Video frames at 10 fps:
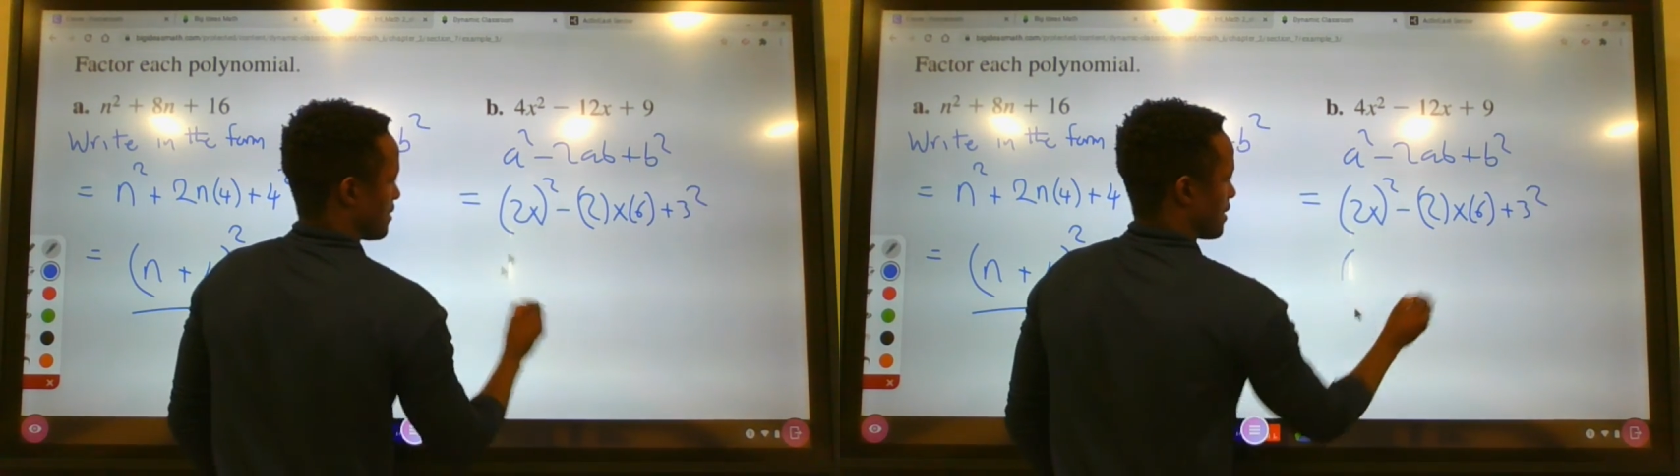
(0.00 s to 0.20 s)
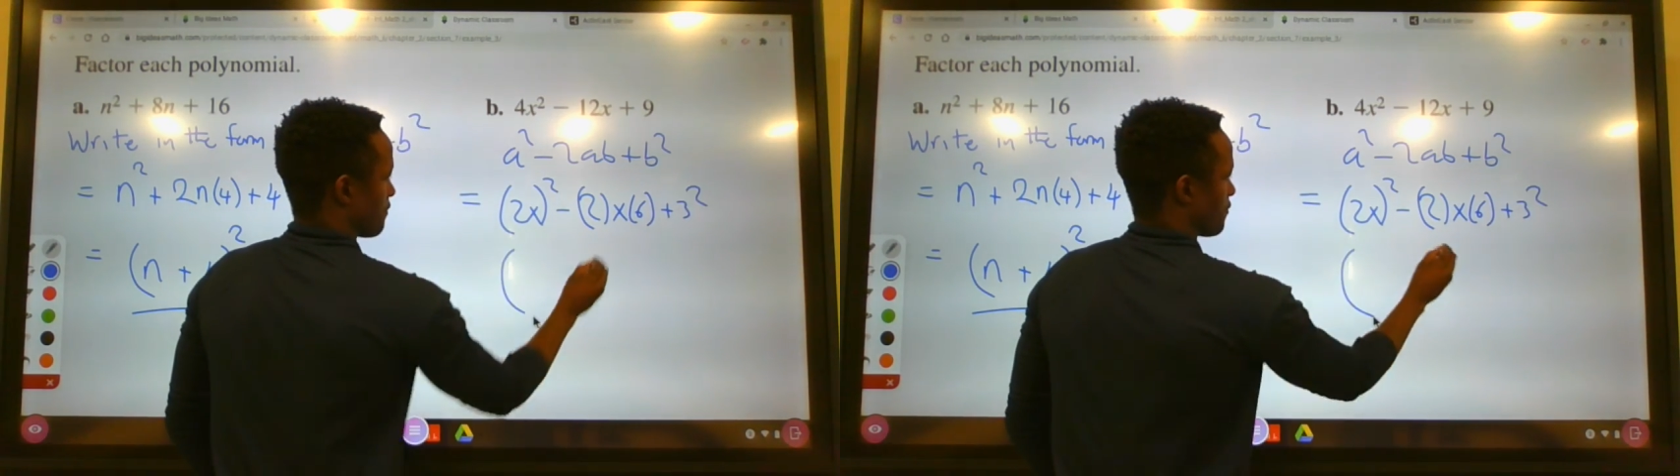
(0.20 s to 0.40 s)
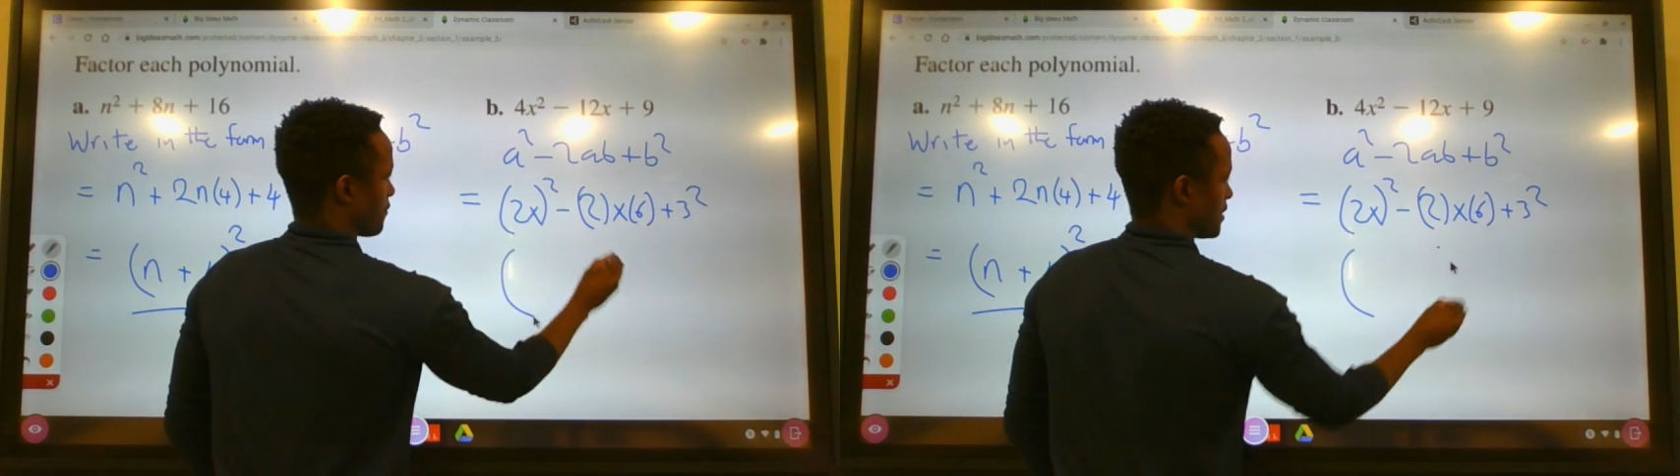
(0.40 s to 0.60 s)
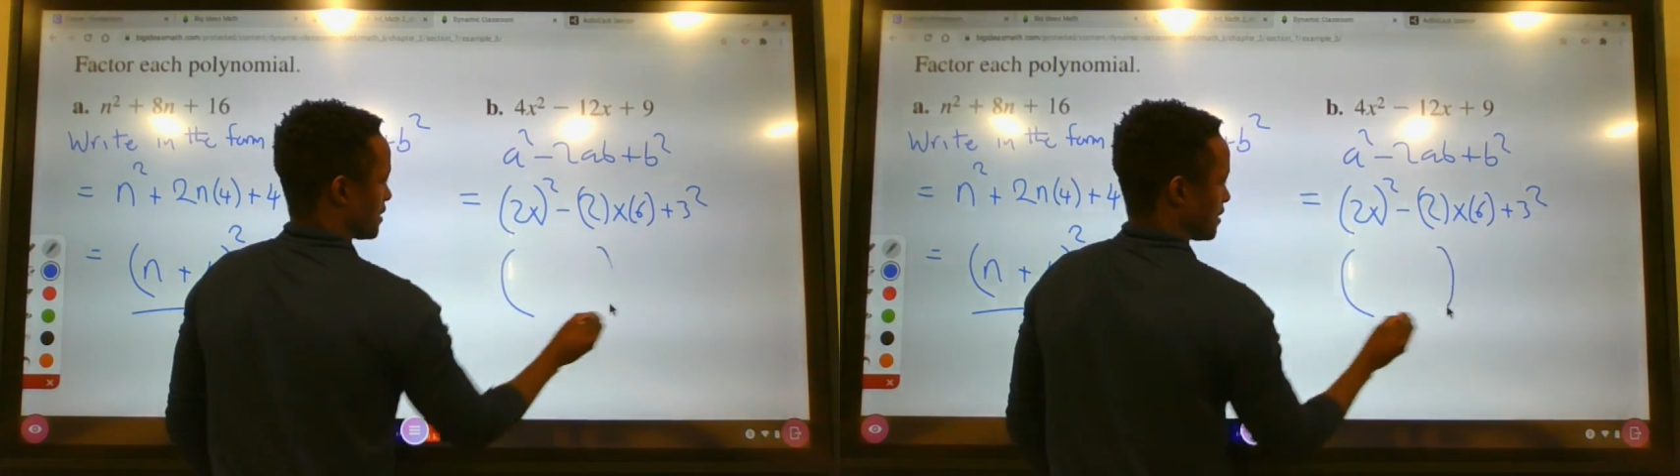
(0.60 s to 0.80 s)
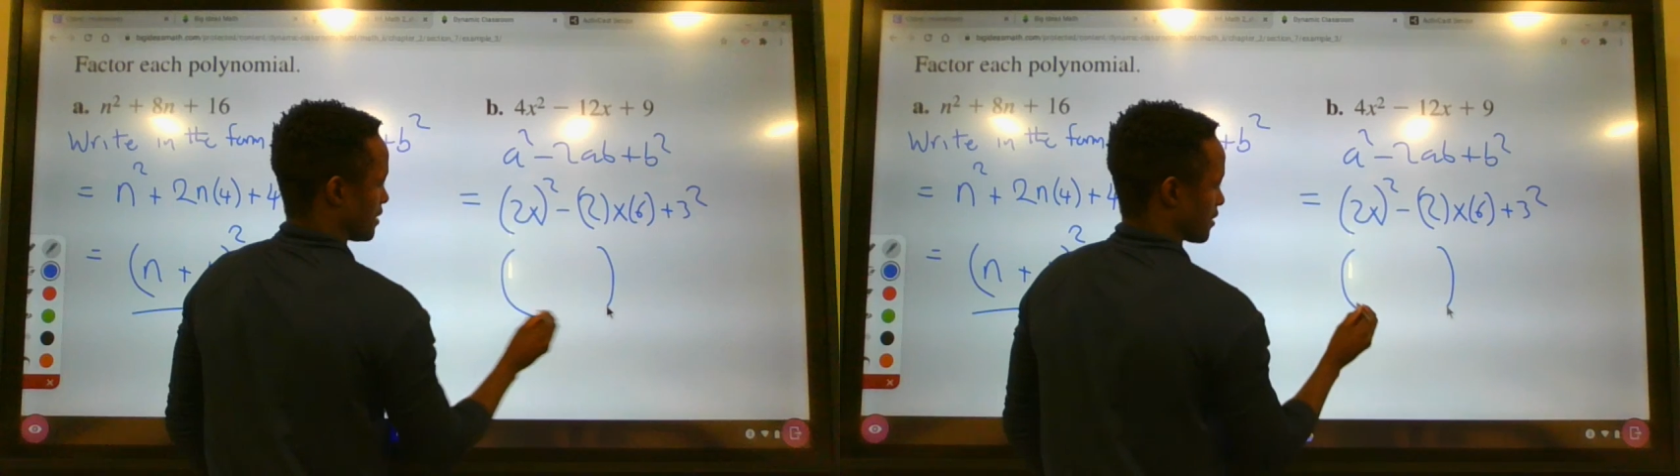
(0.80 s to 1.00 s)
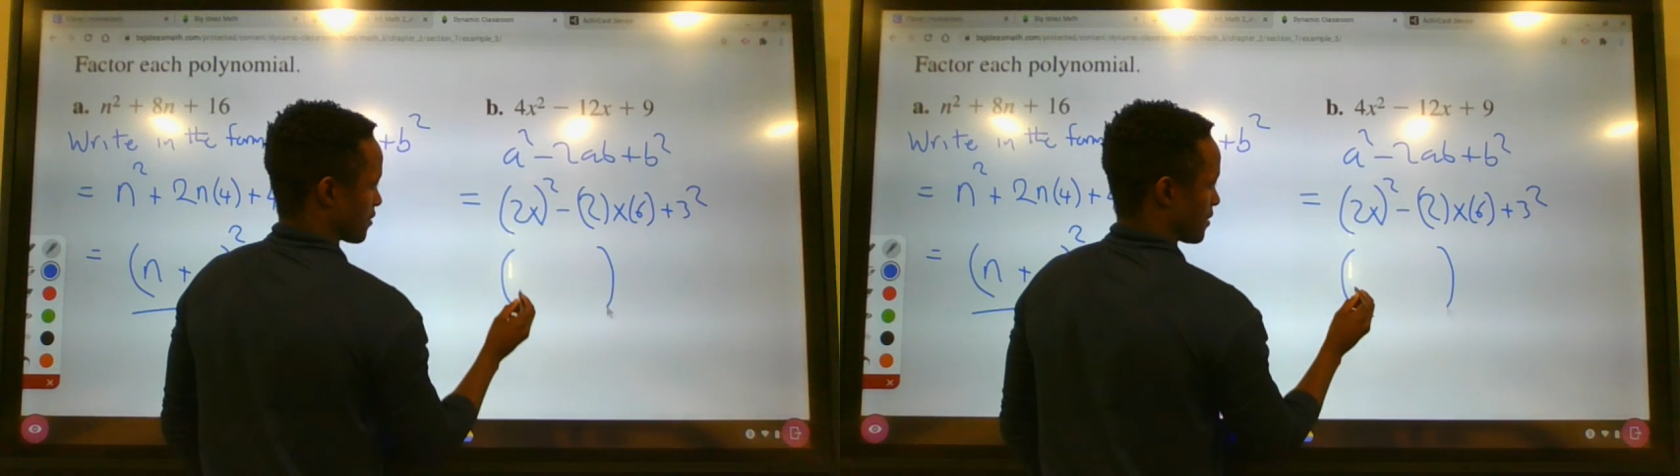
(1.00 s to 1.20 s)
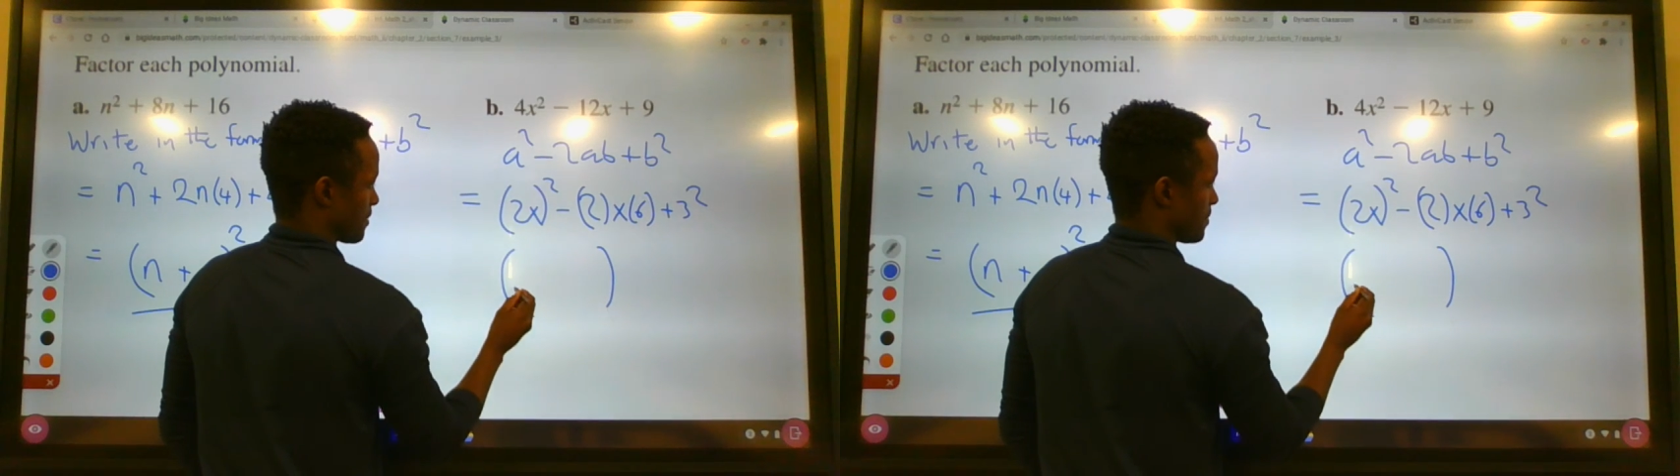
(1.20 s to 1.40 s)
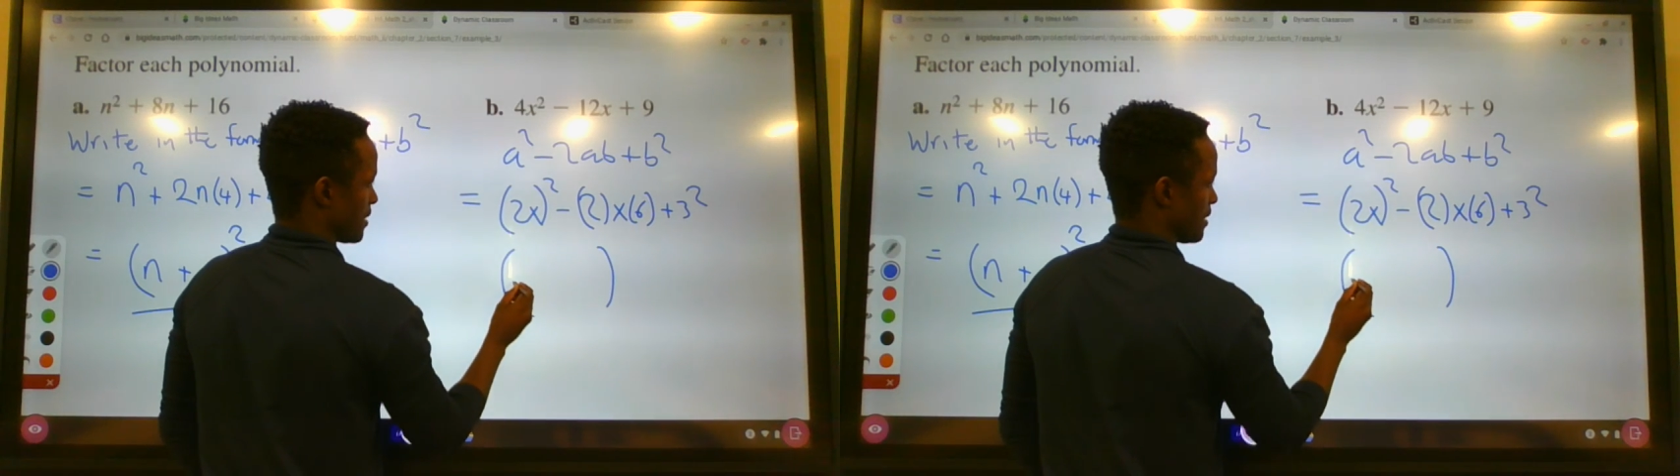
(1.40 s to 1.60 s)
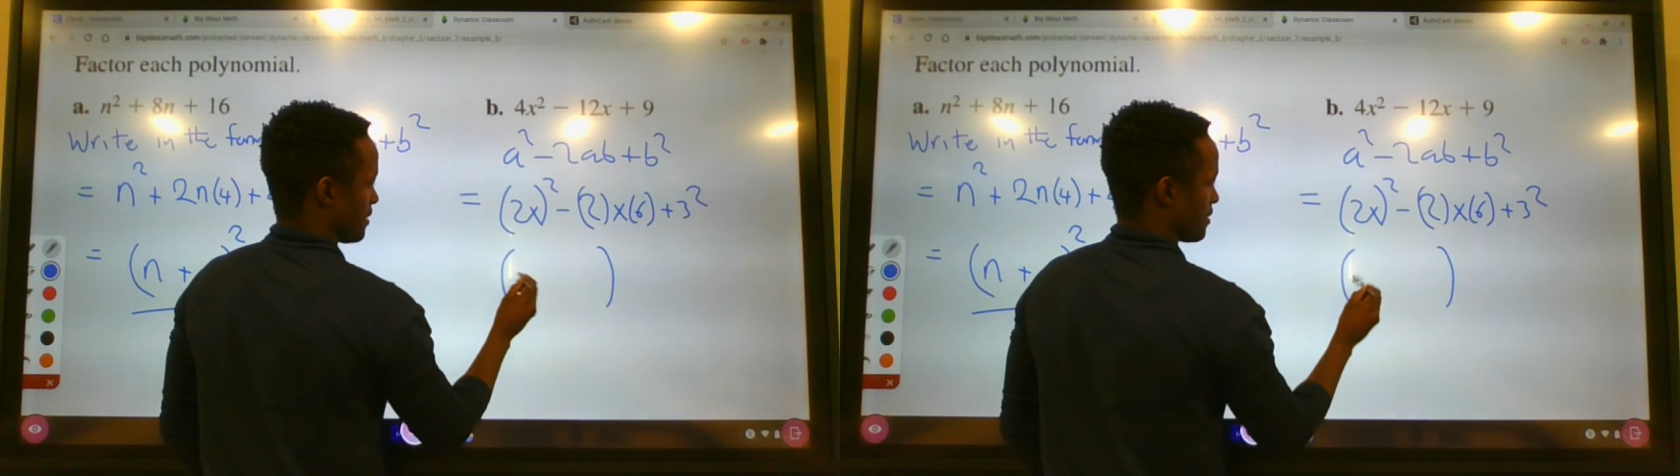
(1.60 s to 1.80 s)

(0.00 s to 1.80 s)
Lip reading: Therefore, this is just going to be